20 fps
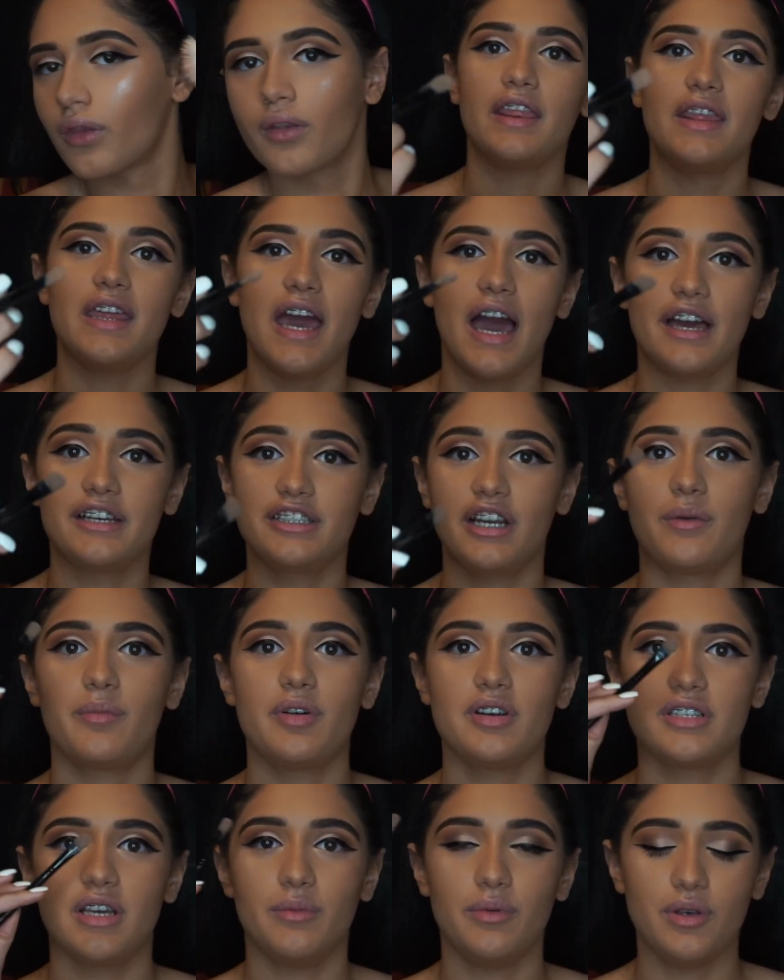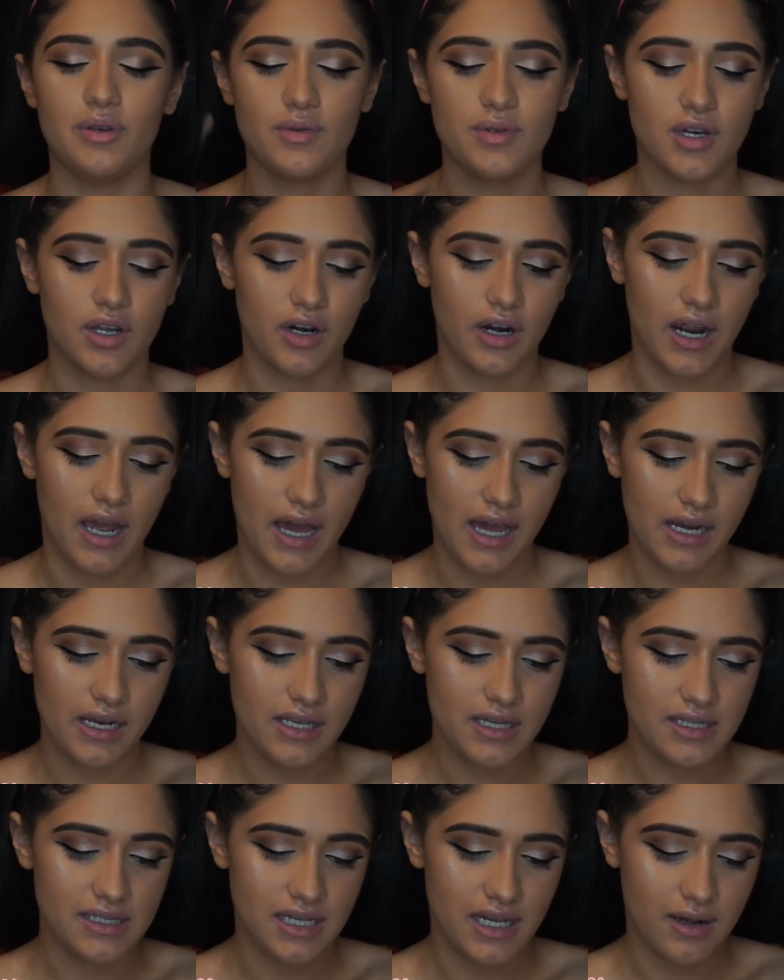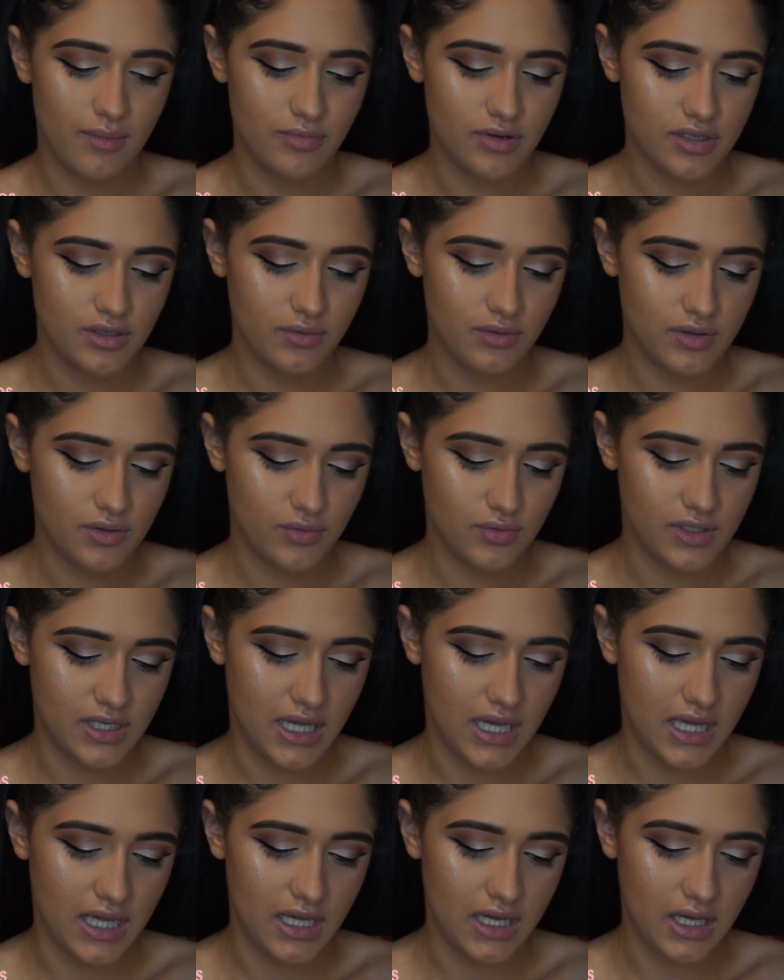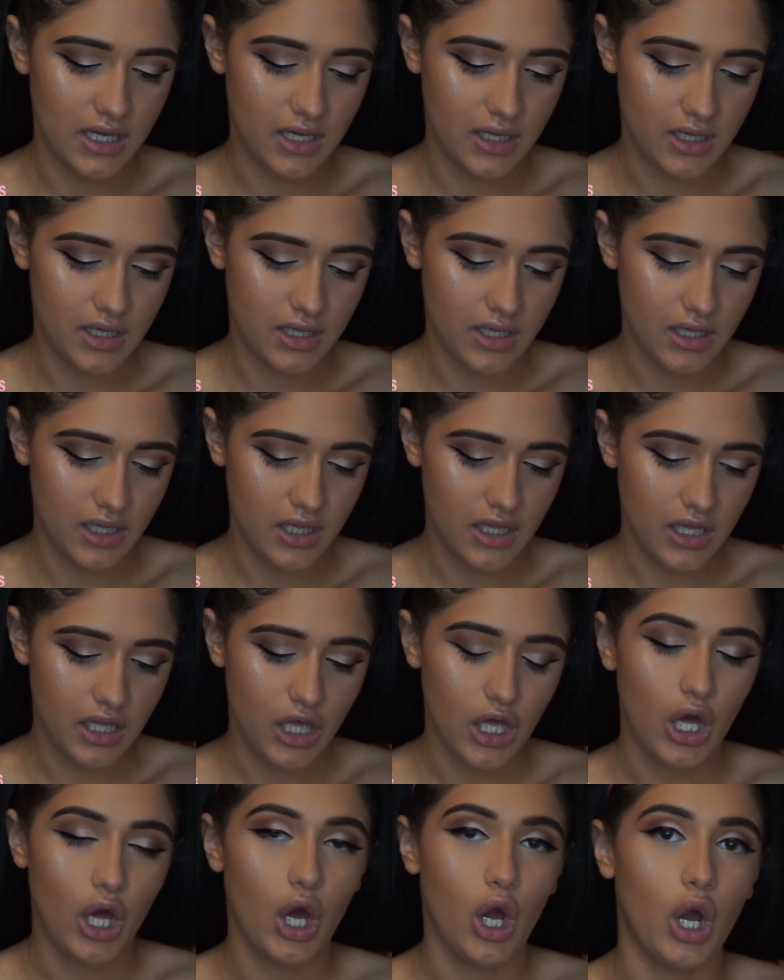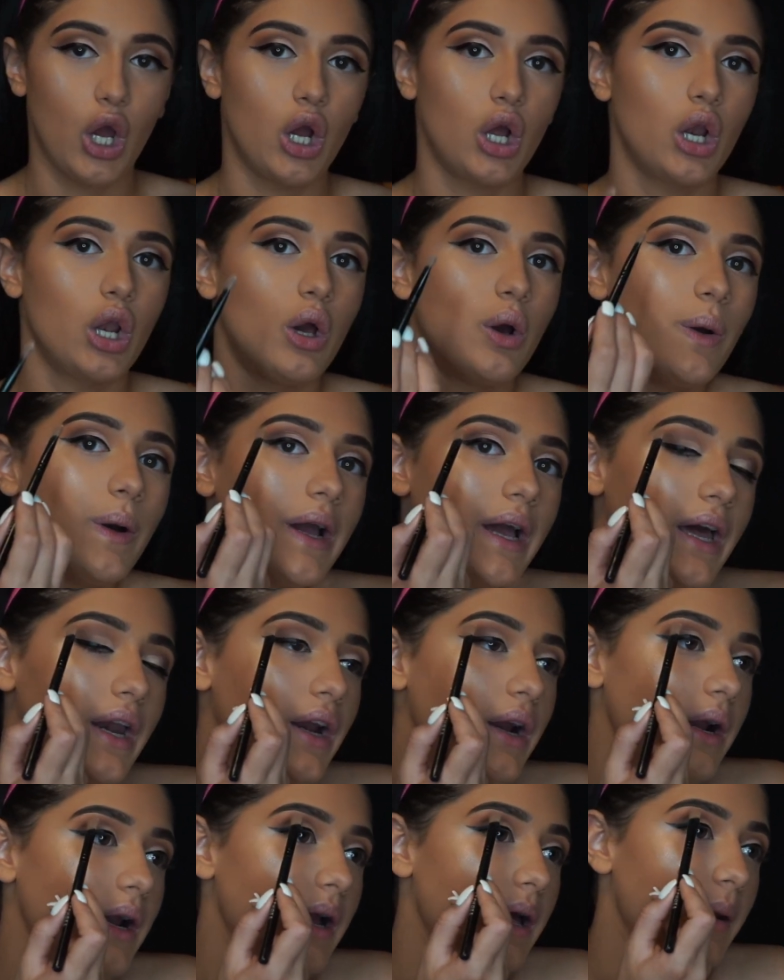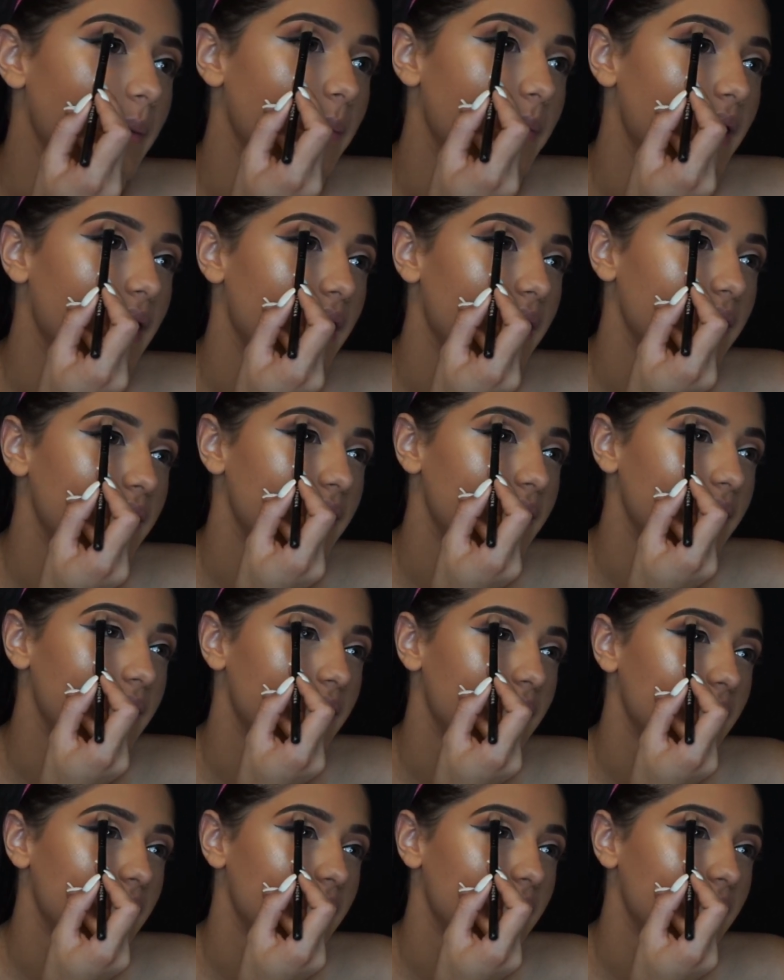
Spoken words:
The eyeshadow brush that we use on our eyelids, and I'm just going to take Glow Getter and apply this